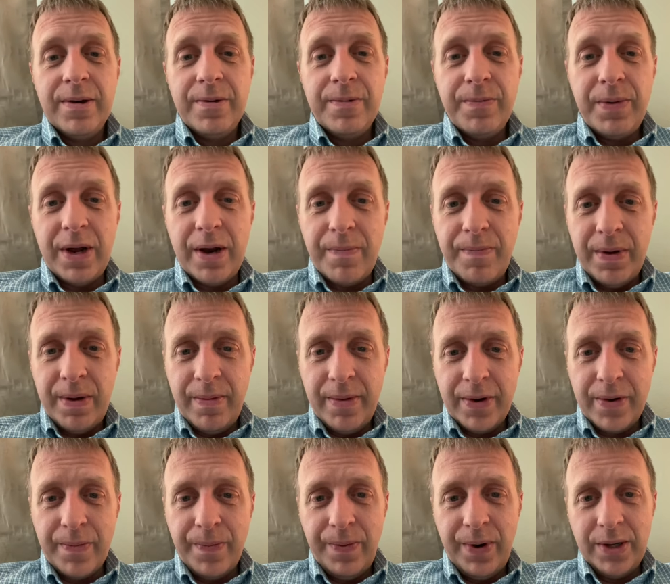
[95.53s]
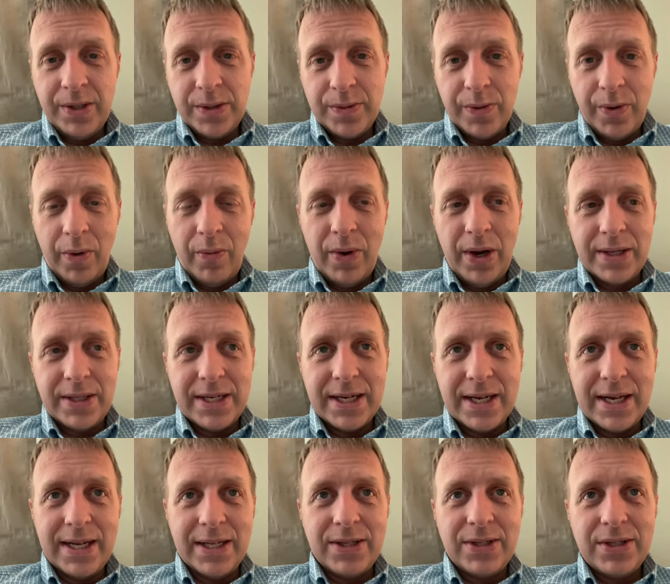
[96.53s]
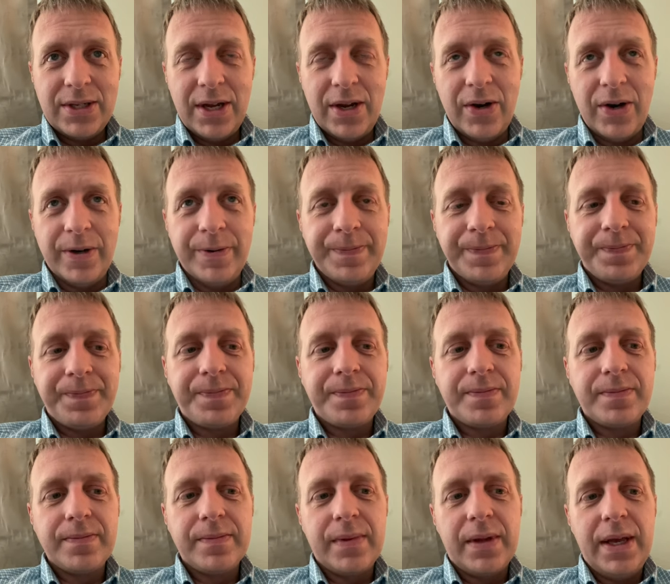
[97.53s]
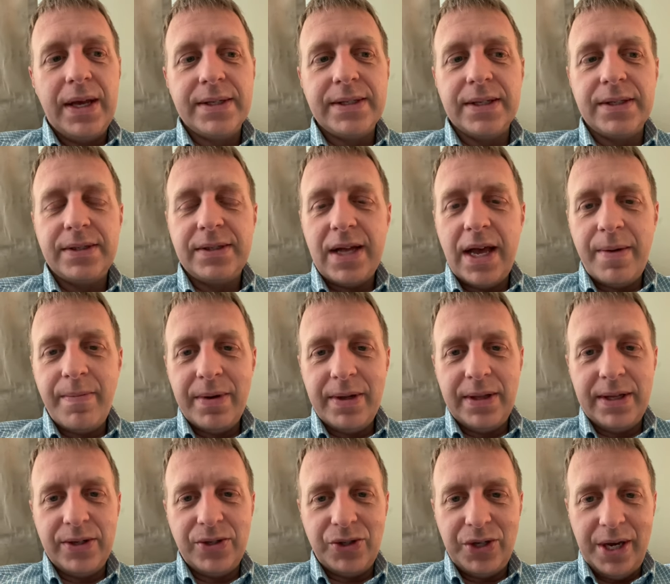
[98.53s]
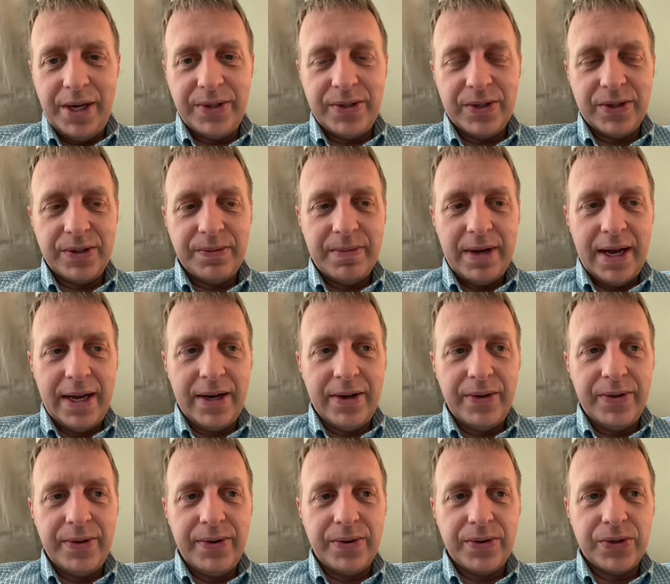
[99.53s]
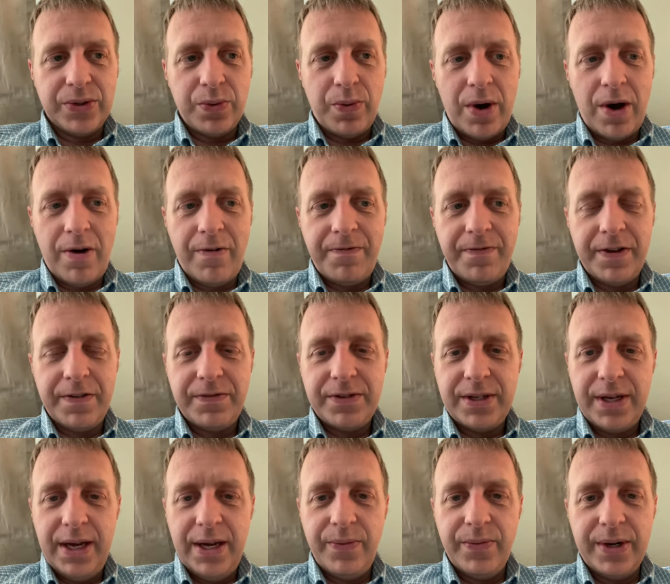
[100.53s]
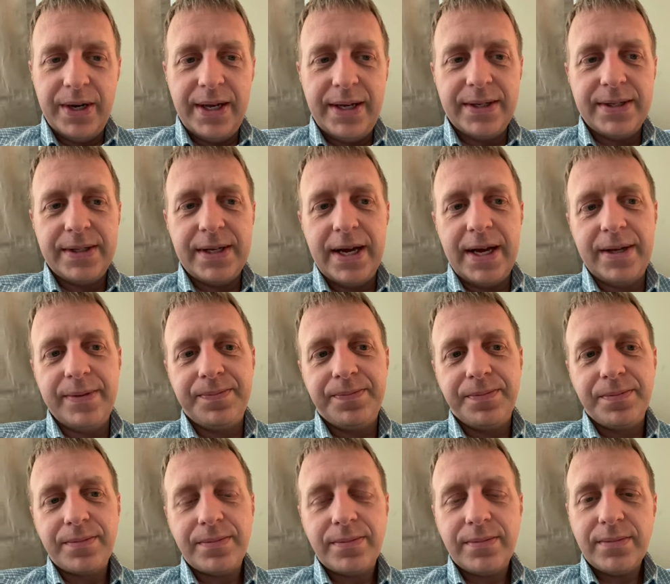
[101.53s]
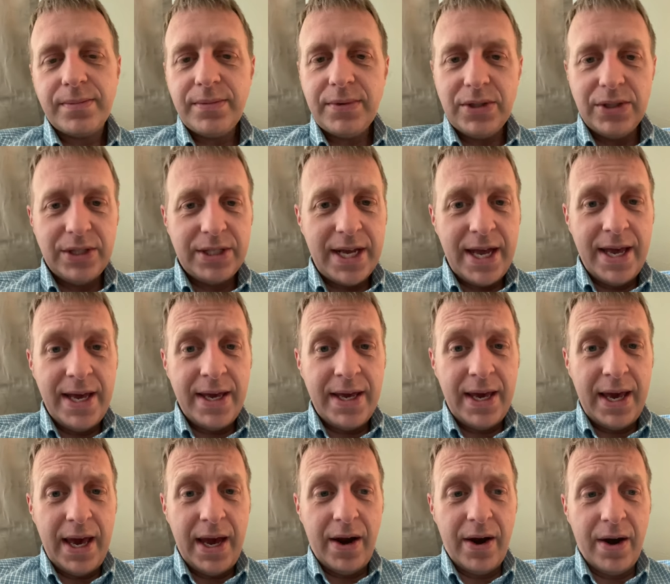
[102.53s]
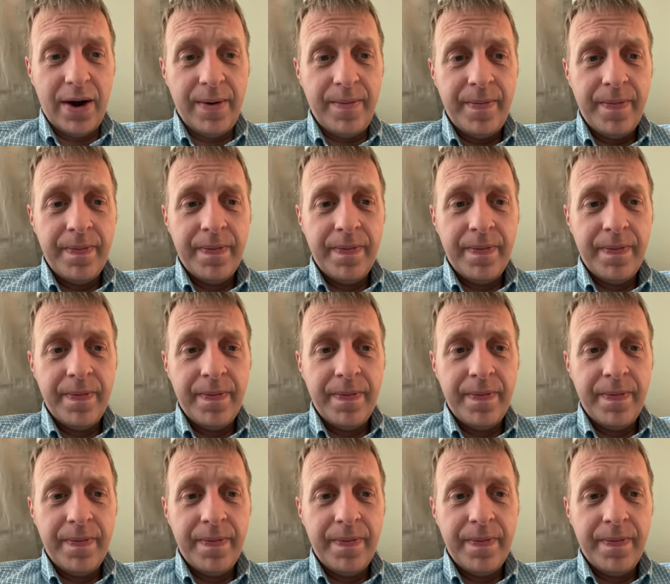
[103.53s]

But a biblical principle we want to consider is a statement that Jesus made in Luke 12:15 when he said, "Take care